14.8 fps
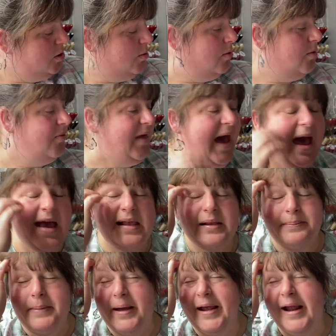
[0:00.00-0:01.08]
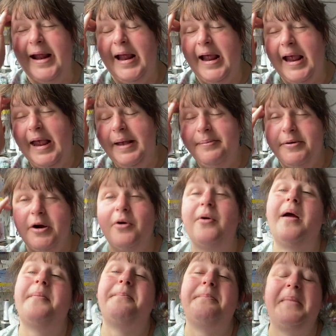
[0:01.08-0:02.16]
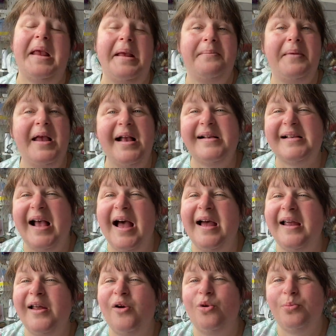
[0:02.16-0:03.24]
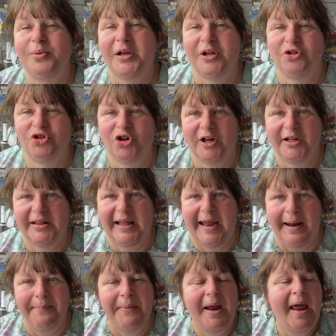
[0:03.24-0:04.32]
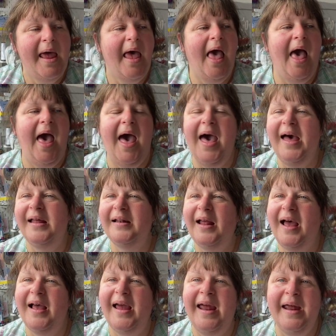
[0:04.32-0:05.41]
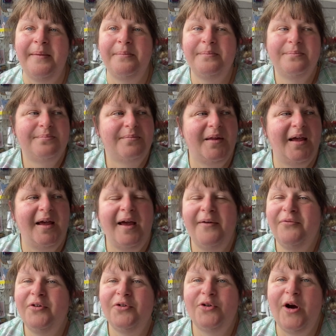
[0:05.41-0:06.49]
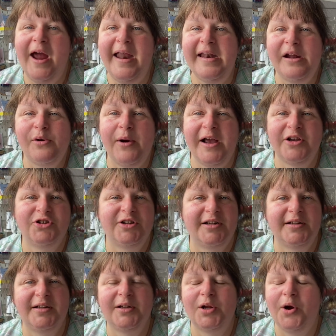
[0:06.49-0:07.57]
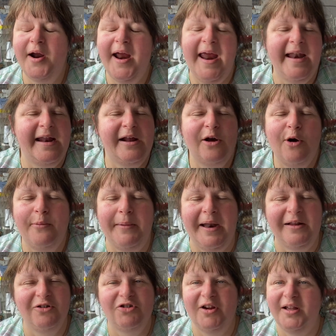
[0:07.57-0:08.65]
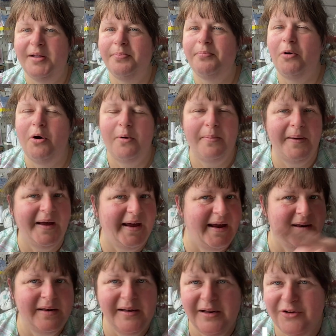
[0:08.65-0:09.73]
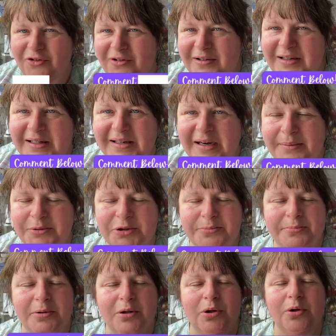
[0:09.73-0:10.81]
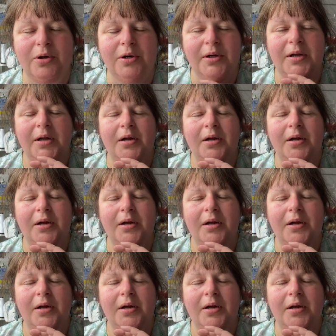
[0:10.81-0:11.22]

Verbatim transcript: So, that is my April and May makes. I hope you enjoyed them. And um, if you've got any questions or any comments, just pop it in the description below